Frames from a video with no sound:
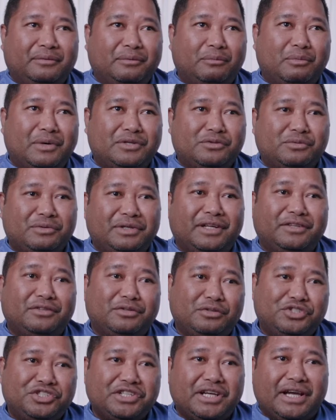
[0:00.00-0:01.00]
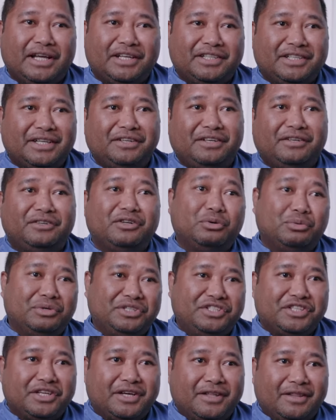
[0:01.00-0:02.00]
once we get to chat and know
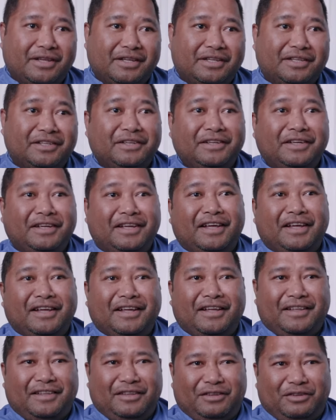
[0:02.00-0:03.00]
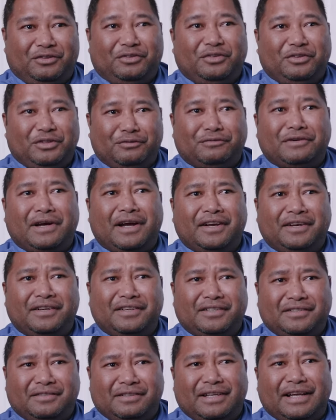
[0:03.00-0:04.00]
each other, you
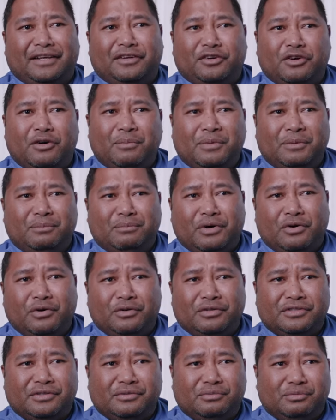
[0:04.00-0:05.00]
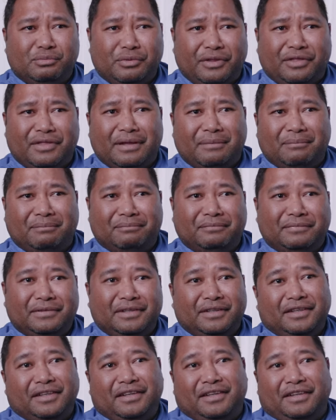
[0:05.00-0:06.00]
find like common bonds with them.
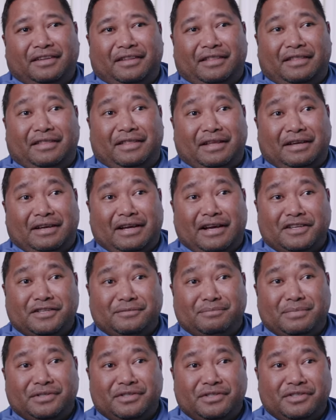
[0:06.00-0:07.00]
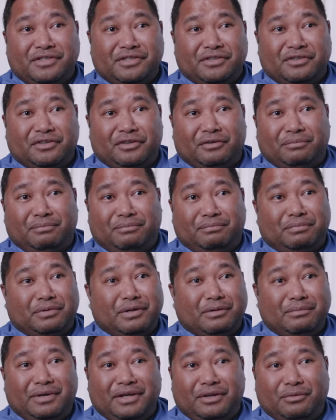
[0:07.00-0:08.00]
Their husbands or
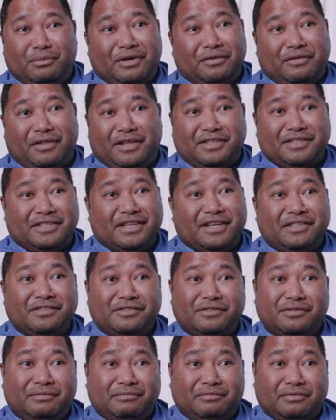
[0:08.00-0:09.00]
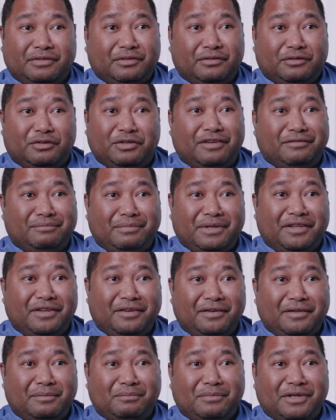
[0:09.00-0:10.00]
probably one of their sons could have been
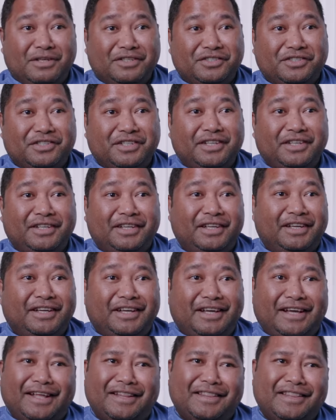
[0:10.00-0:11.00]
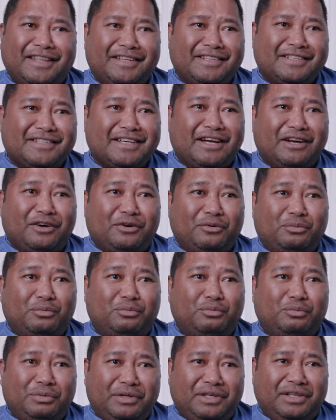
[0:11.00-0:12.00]
in the military. And that's how
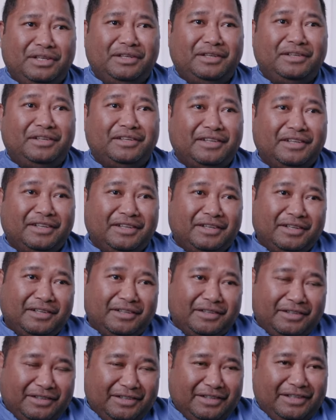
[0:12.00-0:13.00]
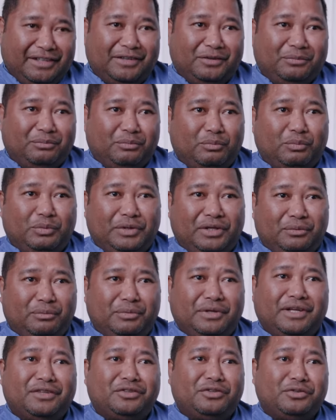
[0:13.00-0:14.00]
we, you know, we
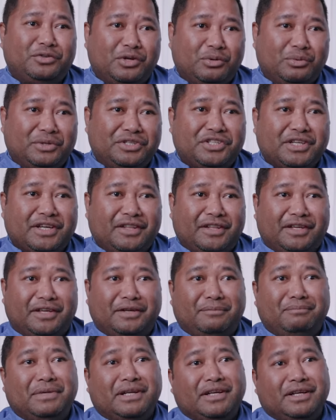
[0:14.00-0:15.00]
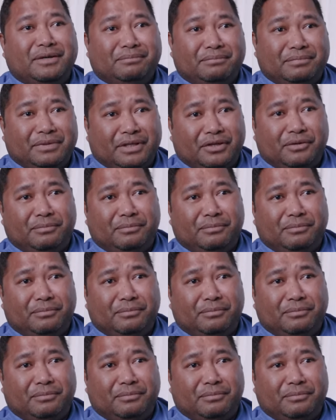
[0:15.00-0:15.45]
get to know each other and build up a